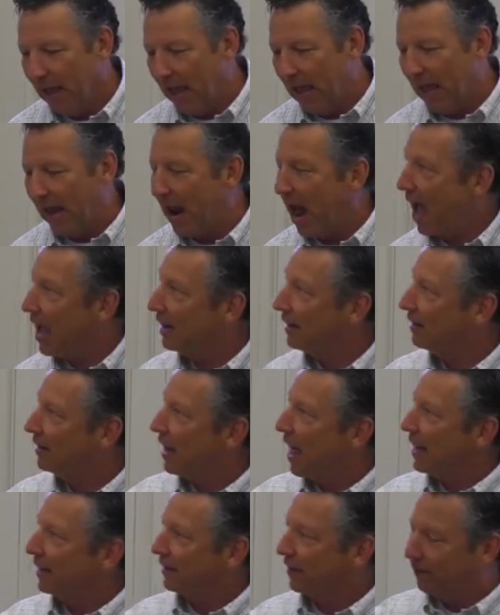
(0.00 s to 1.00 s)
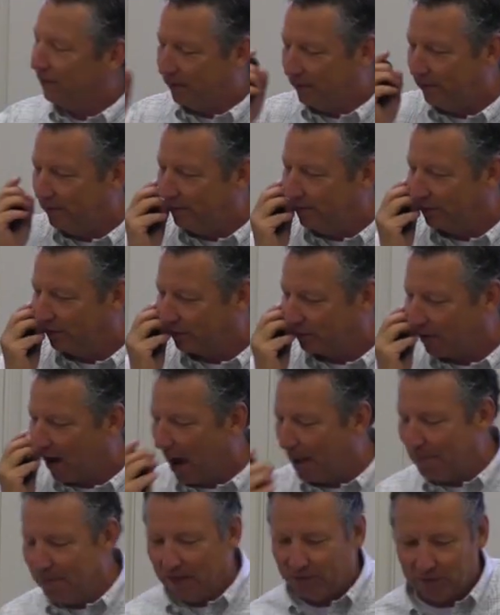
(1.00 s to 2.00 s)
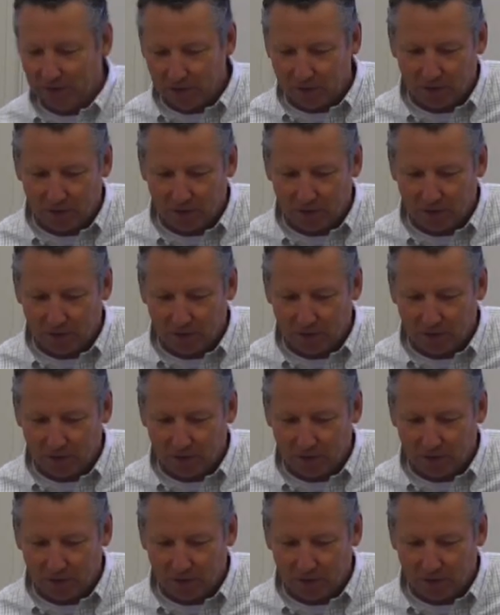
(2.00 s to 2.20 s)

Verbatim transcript: and I'd like to describe this